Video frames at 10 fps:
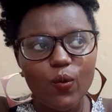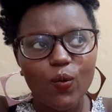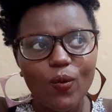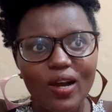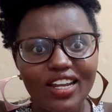
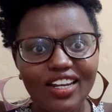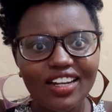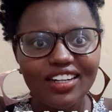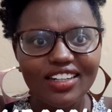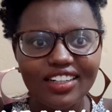
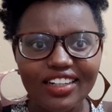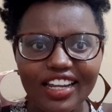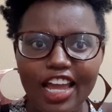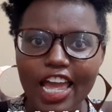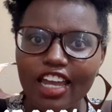
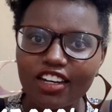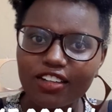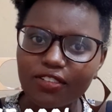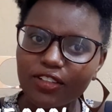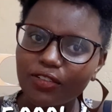
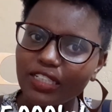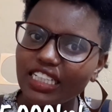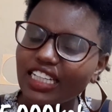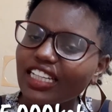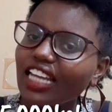
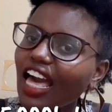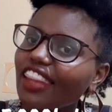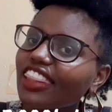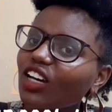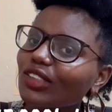
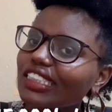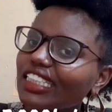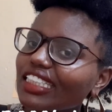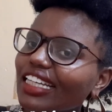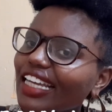
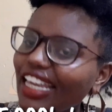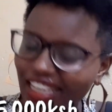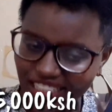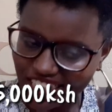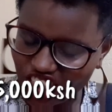115,000
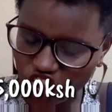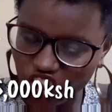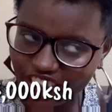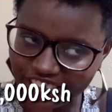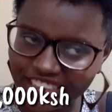Kenya
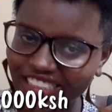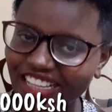shillings.